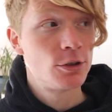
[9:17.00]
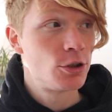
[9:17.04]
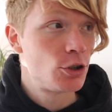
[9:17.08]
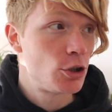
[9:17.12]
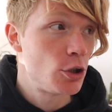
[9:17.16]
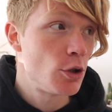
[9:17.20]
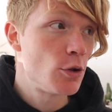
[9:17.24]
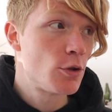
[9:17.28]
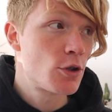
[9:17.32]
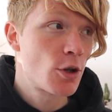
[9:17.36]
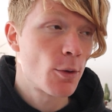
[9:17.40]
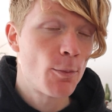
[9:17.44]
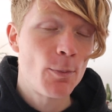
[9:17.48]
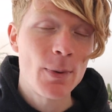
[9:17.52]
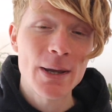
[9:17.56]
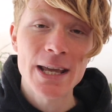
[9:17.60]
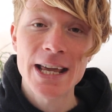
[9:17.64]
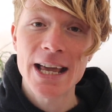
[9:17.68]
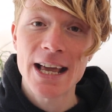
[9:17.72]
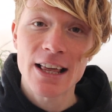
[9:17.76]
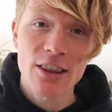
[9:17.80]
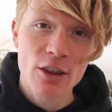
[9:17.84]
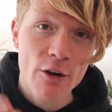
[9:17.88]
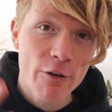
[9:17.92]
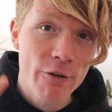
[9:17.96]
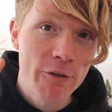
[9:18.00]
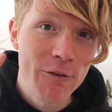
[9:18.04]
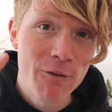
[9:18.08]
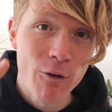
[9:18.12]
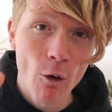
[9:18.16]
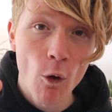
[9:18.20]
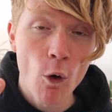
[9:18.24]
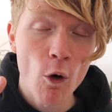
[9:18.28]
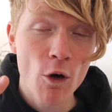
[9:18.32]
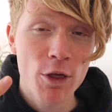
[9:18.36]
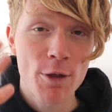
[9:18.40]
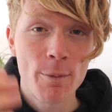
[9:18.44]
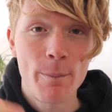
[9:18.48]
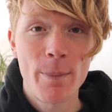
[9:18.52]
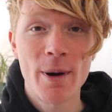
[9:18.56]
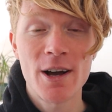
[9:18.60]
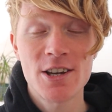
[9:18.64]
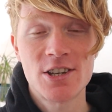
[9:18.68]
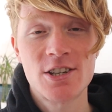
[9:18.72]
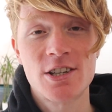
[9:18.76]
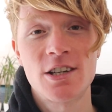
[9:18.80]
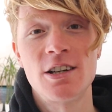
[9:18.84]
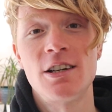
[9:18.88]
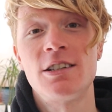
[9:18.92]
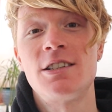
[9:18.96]
due to being the 4th
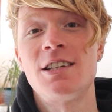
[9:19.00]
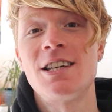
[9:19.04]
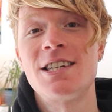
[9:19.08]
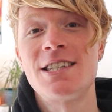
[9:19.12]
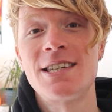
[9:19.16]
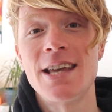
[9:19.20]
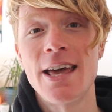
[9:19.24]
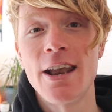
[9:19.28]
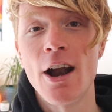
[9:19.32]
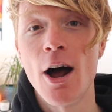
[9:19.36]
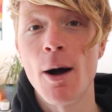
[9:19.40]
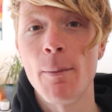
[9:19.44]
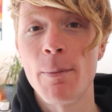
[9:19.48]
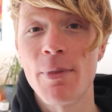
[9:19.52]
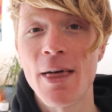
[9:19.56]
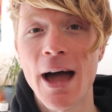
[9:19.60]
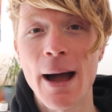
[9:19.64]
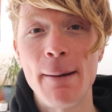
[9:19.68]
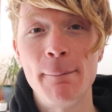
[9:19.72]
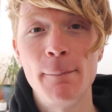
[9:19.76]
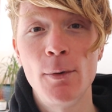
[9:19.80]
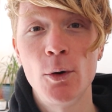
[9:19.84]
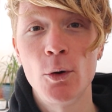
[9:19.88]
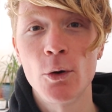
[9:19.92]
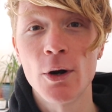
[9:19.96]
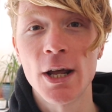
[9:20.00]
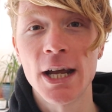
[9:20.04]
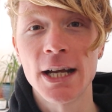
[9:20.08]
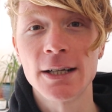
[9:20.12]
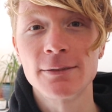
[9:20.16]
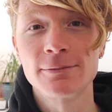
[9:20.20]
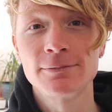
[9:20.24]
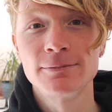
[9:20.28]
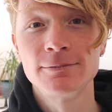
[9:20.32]
busker to set up that morning,